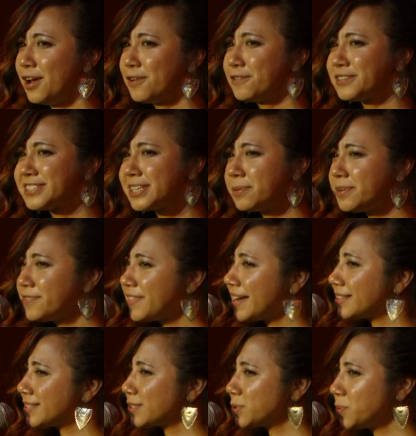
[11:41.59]
for some of
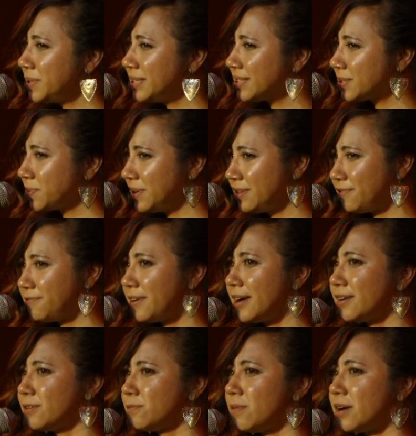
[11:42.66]
that sweet, sweet
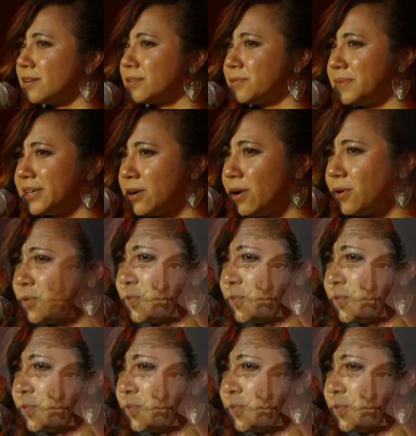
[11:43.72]
firewater we call